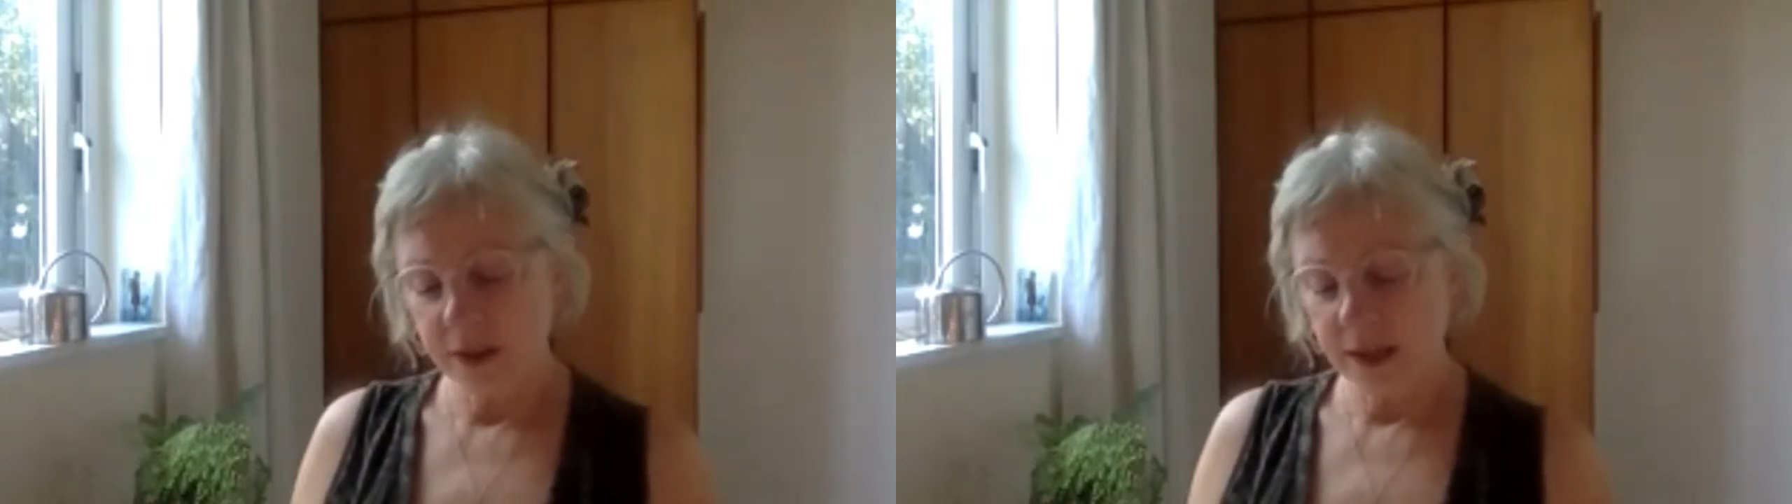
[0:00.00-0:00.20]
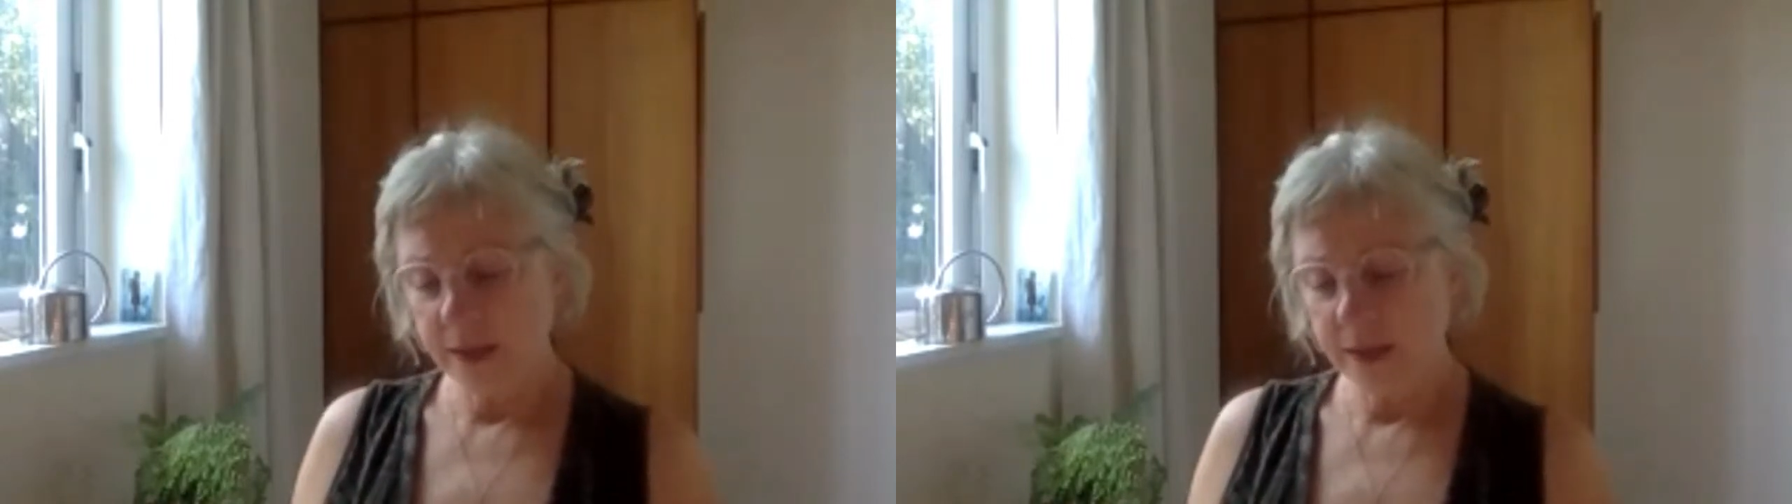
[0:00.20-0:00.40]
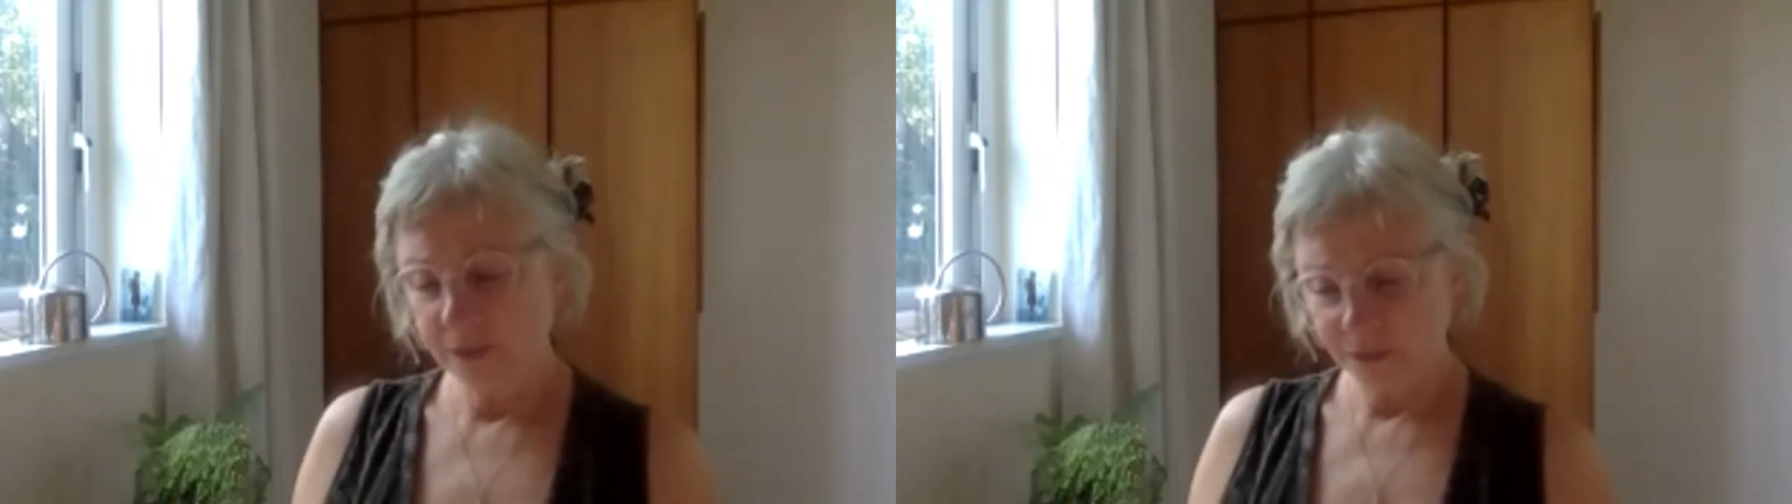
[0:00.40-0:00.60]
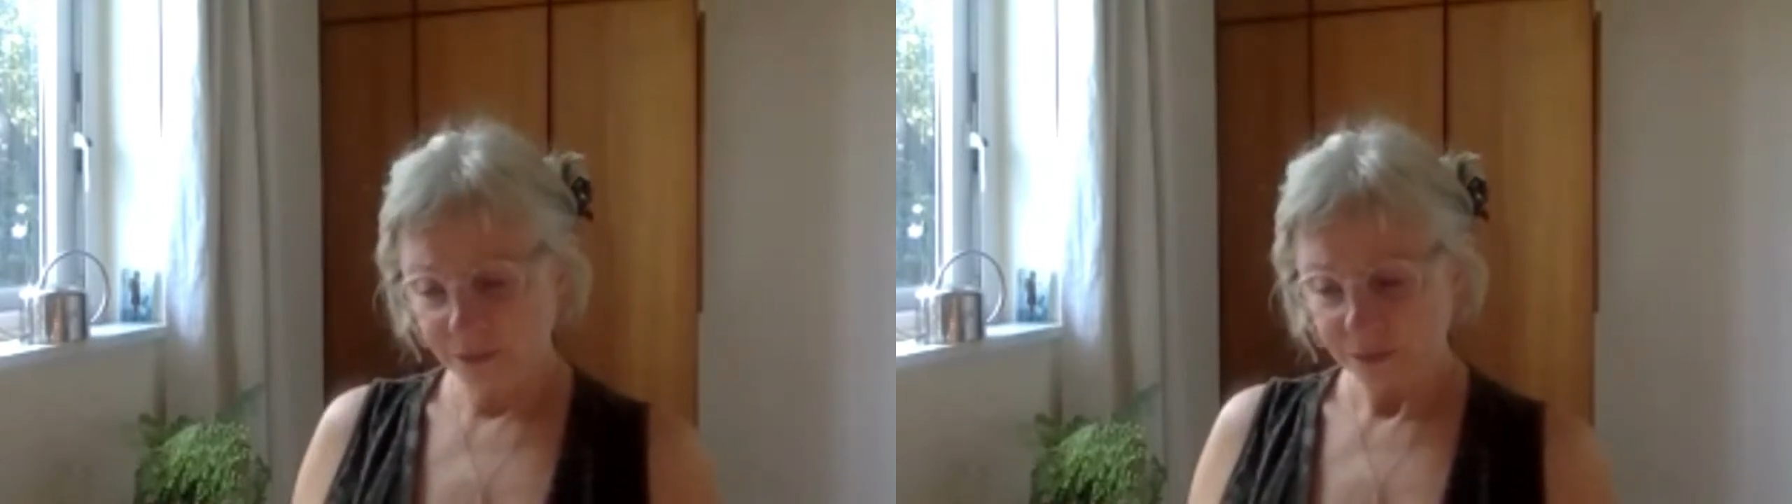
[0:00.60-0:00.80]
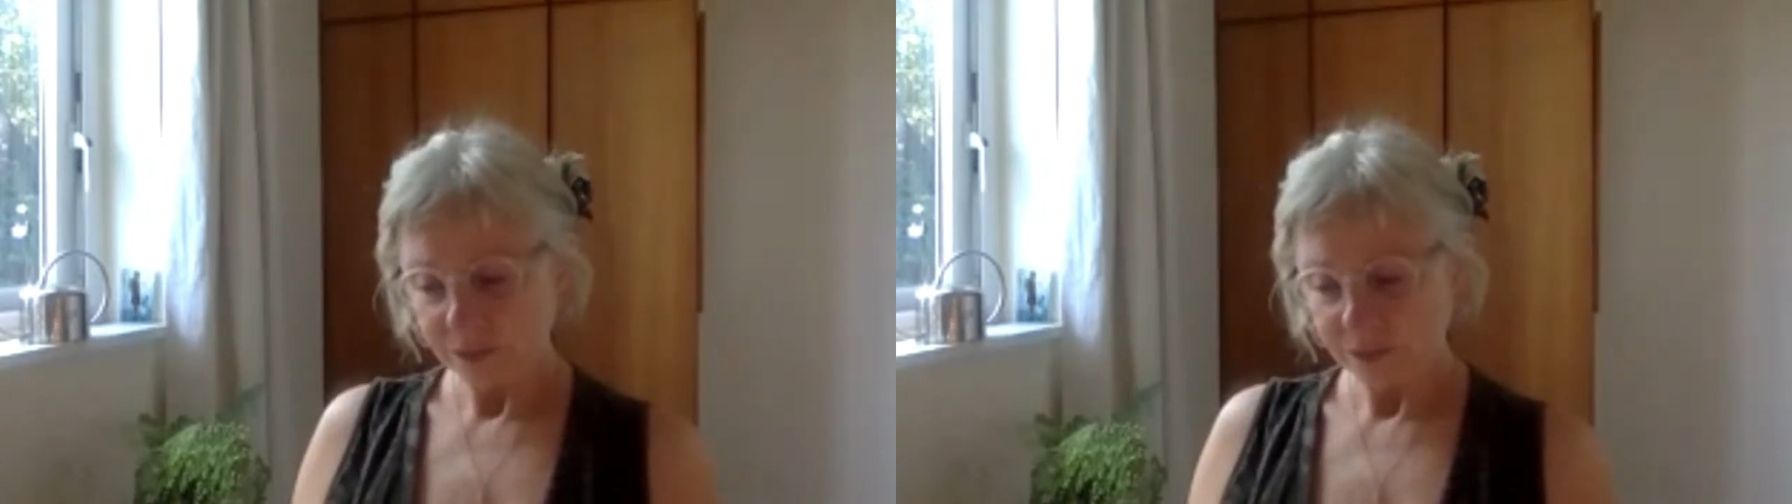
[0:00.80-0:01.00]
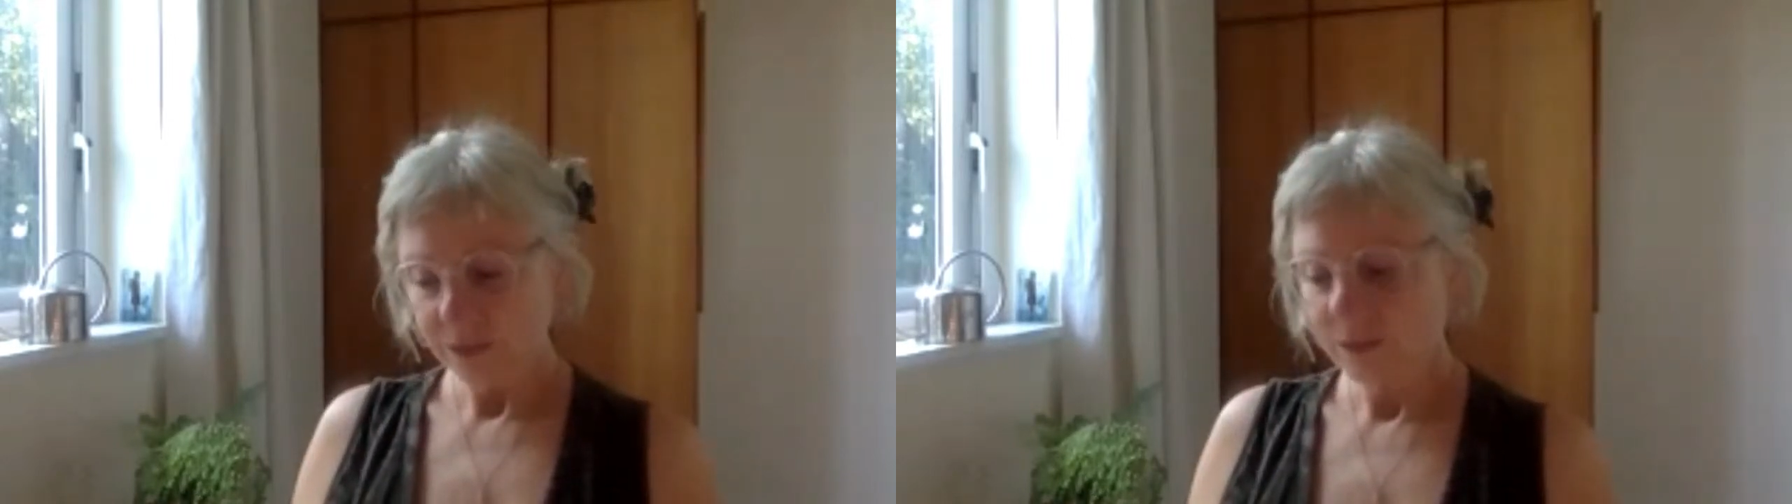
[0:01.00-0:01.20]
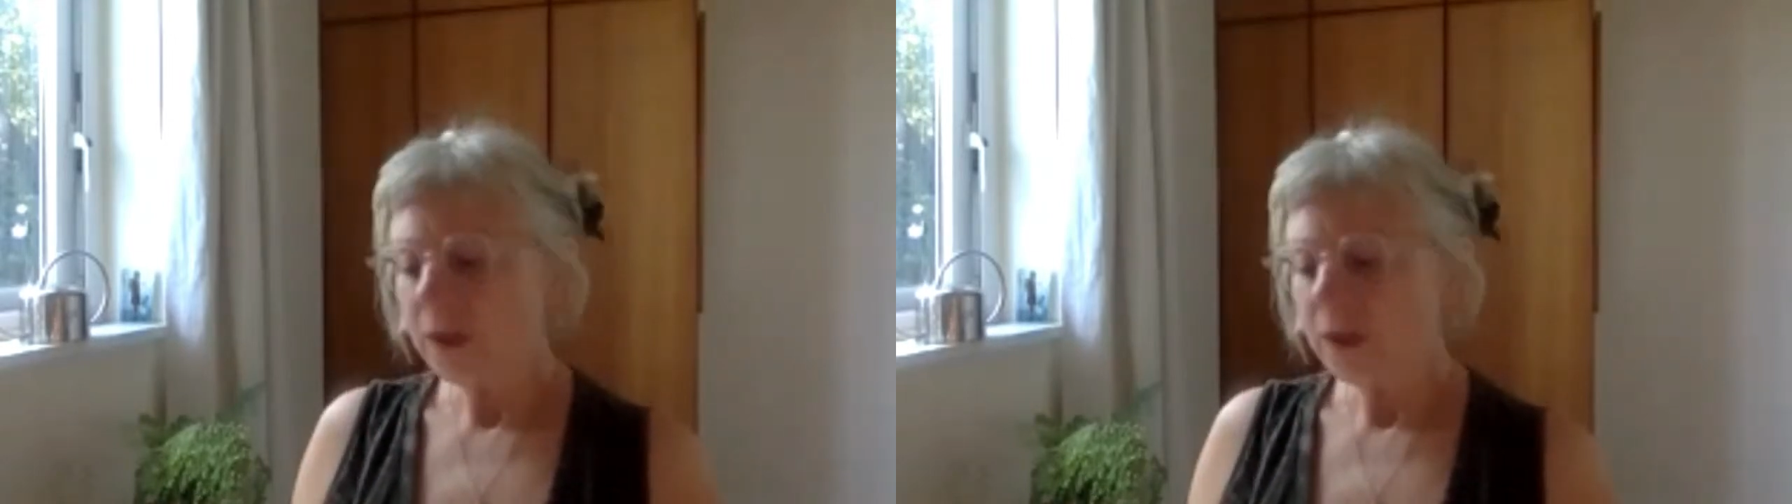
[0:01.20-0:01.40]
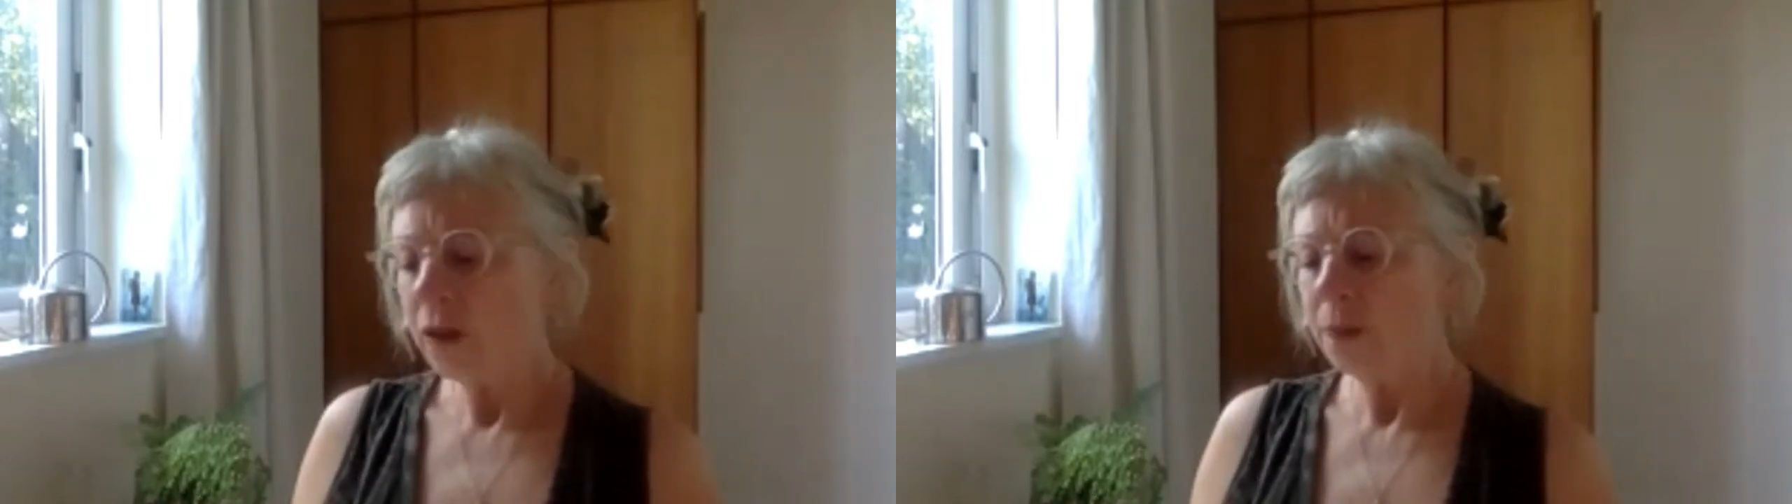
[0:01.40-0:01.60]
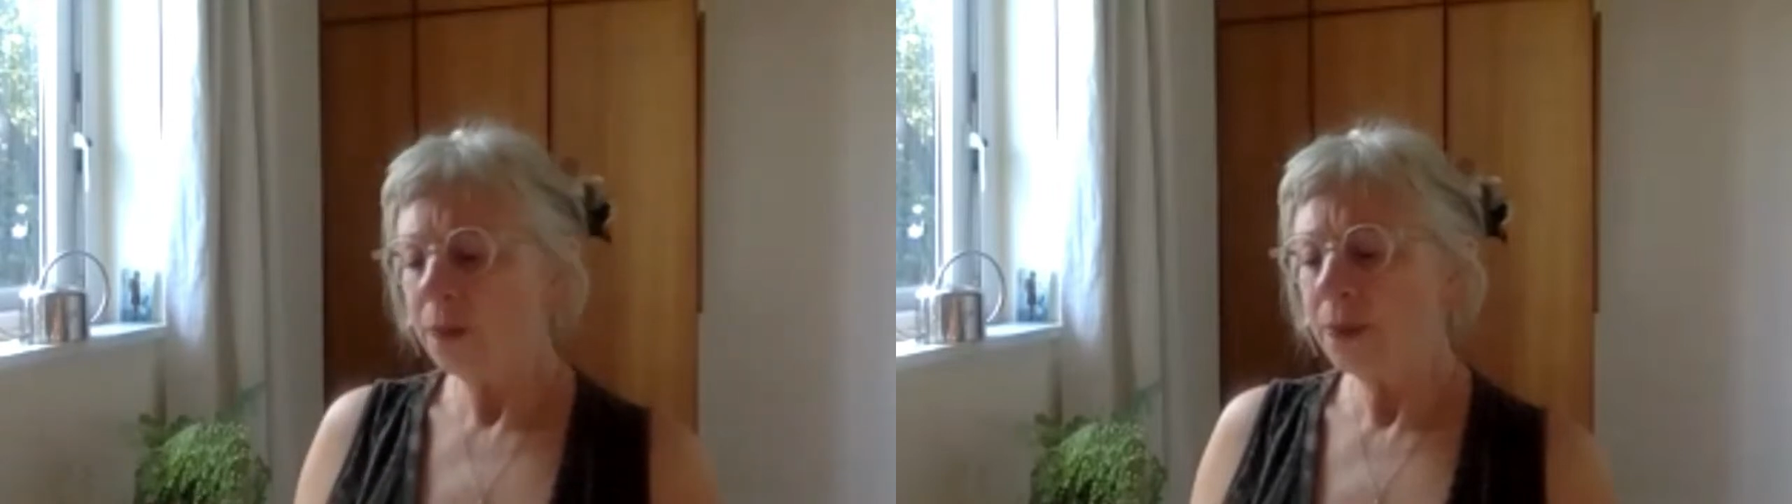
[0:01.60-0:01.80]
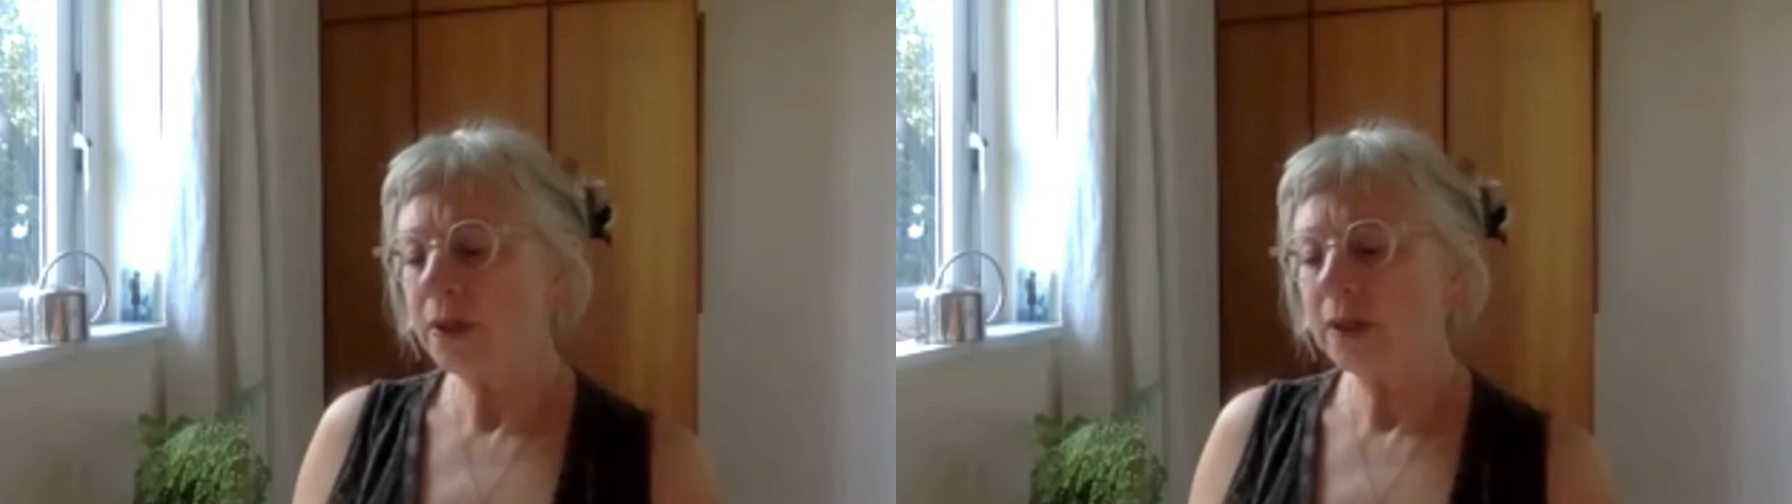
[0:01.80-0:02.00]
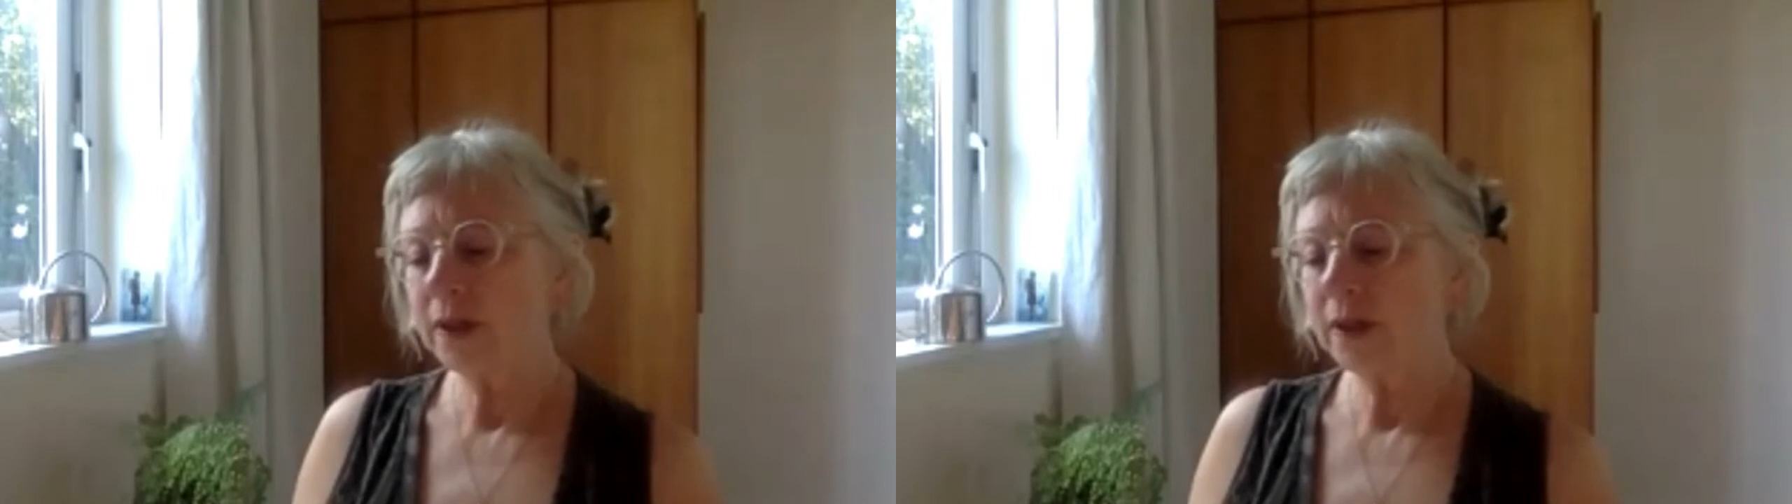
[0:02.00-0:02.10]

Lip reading: and the book